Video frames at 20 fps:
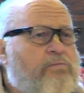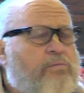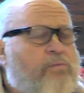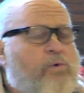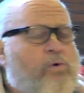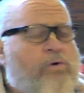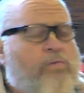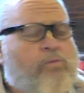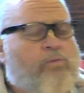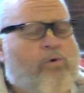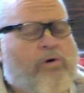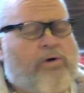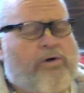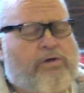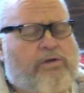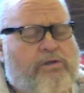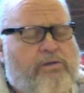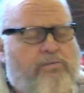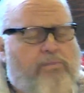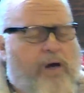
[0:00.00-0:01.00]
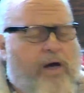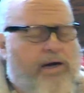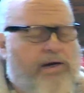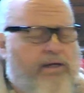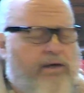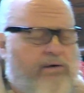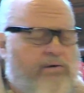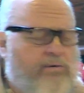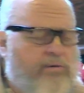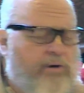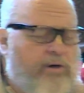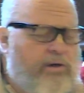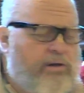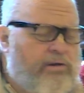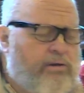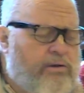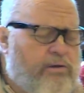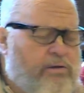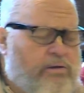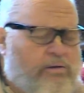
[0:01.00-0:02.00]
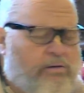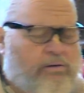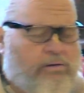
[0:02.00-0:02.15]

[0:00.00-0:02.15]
more and more demoniac runs?